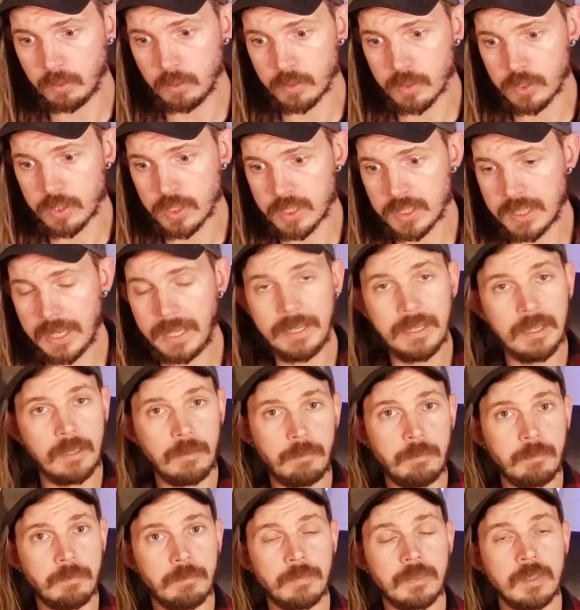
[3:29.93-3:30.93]
set
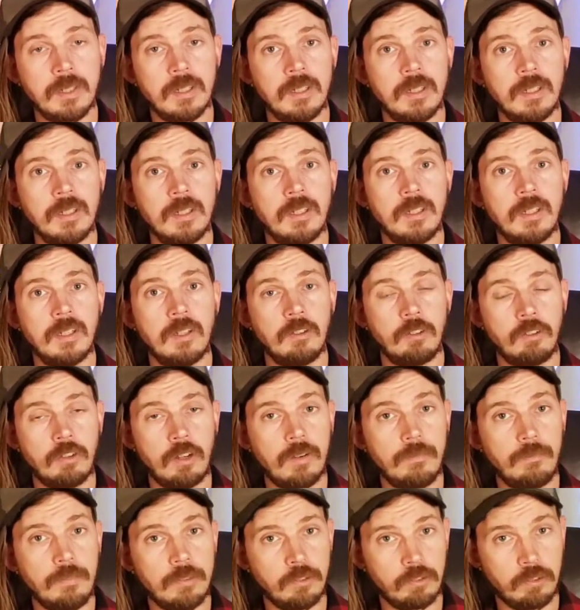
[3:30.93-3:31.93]
up sort
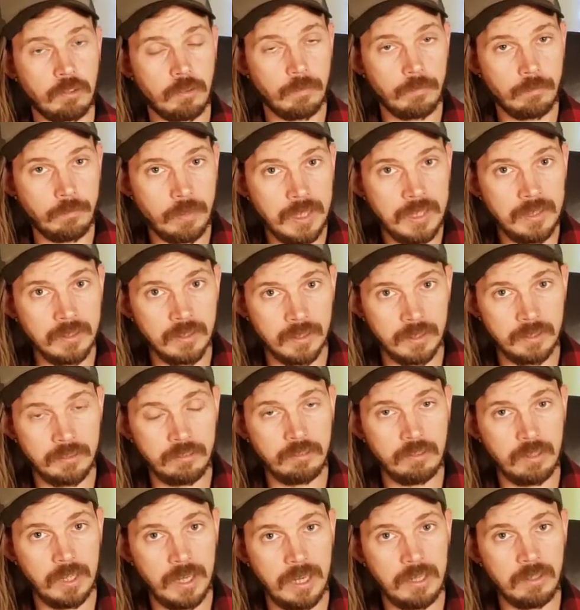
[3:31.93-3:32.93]
of a
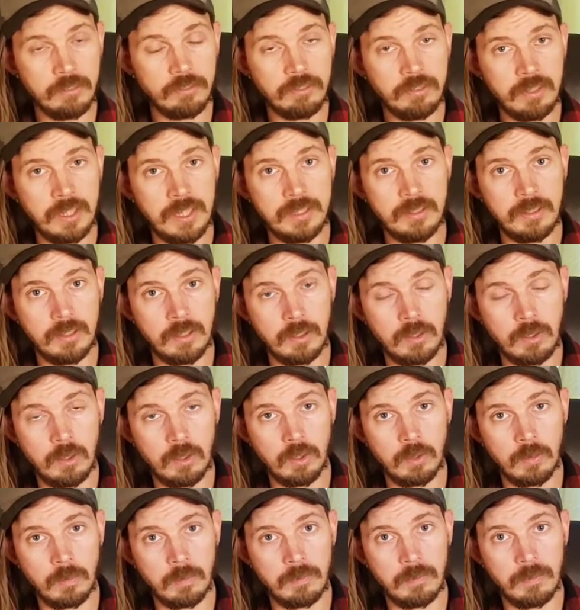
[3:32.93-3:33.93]
surveillance outside the
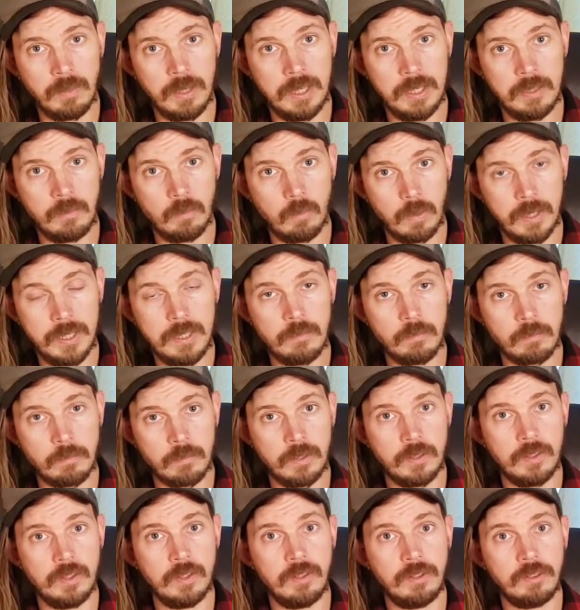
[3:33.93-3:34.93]
home and wait
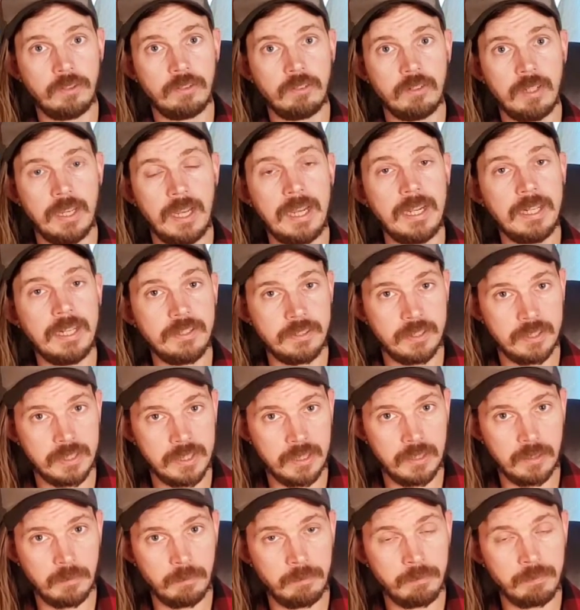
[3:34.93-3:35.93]
for this guy to
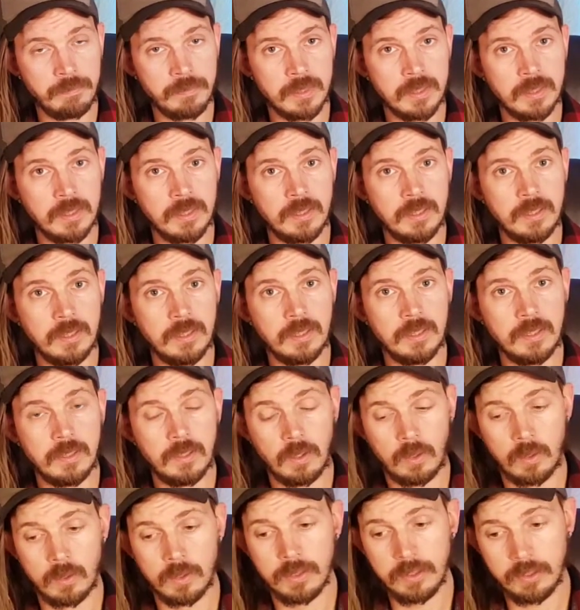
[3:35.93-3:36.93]
come,
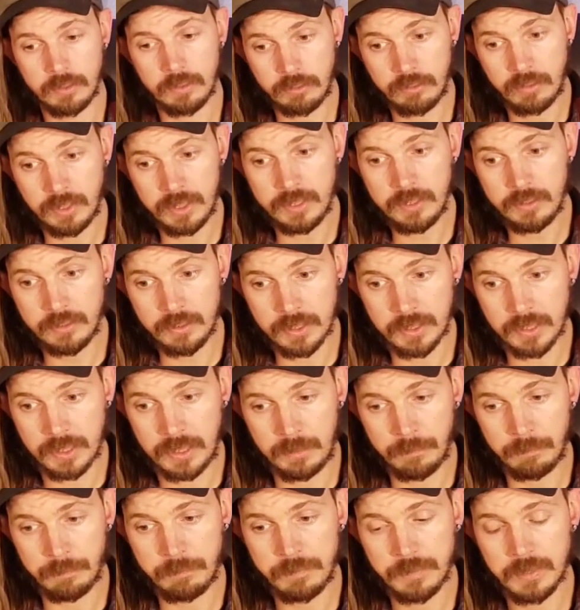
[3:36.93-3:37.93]
or this thing to
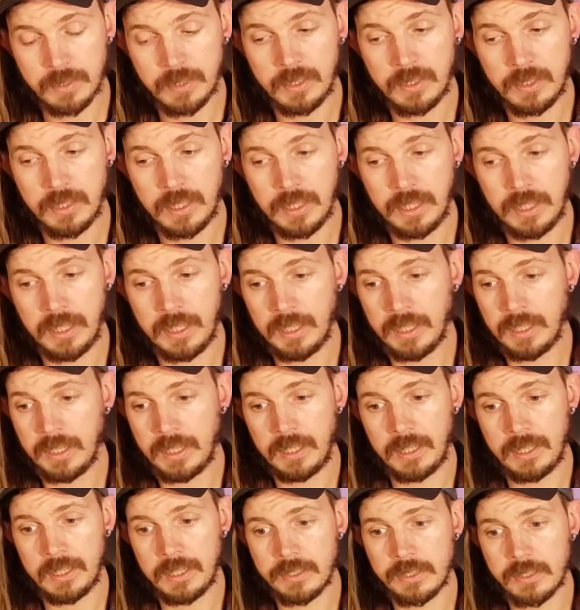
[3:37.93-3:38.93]
come,
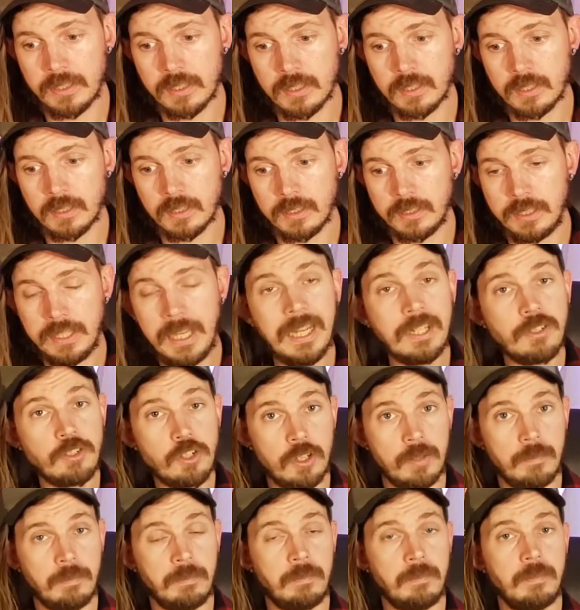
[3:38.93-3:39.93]
and catch
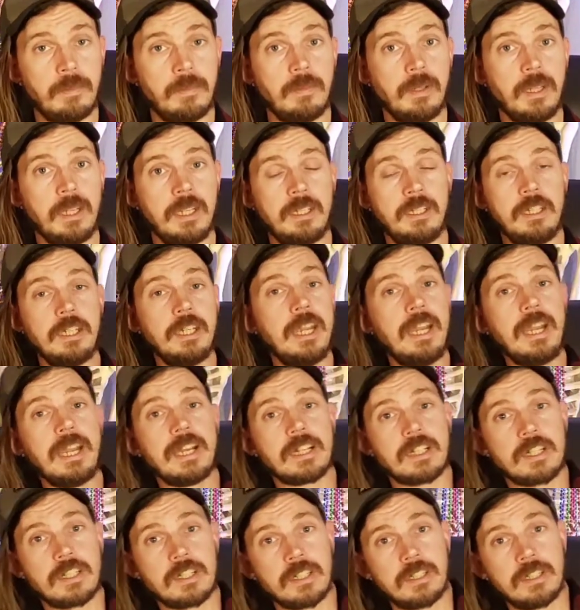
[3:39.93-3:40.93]
him in the
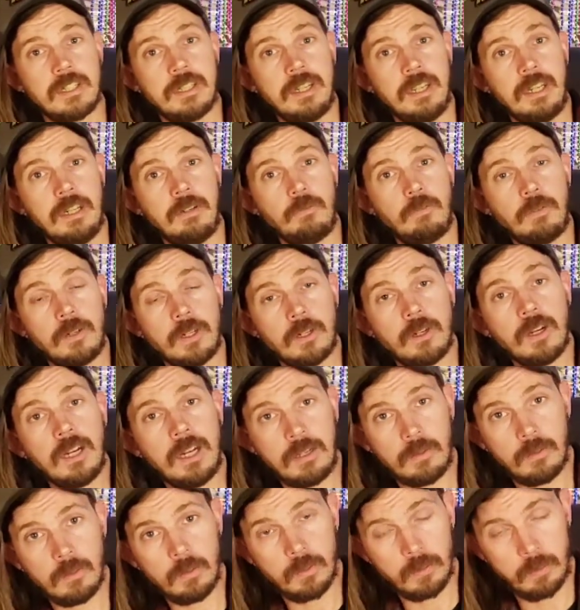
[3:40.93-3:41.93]
act and figure
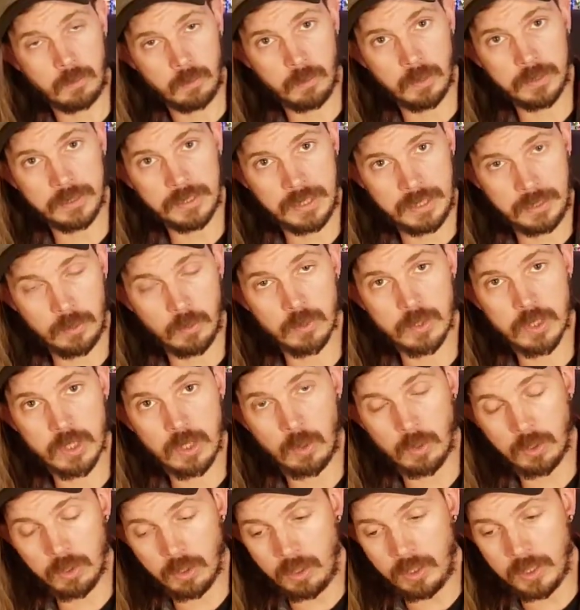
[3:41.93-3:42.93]
out what the hell was
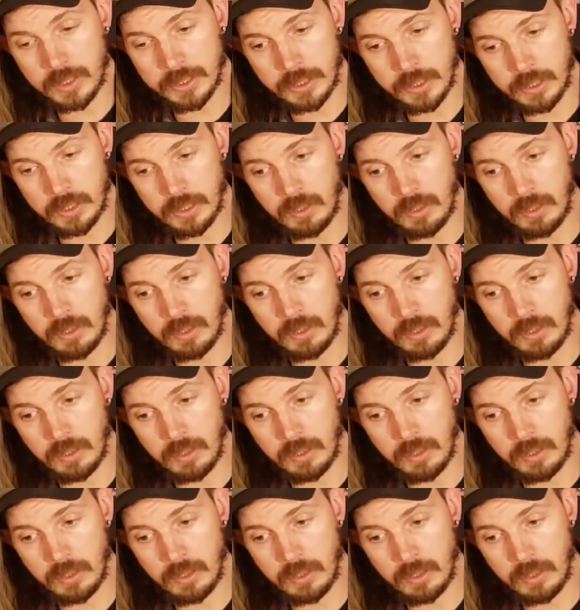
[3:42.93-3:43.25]
going on,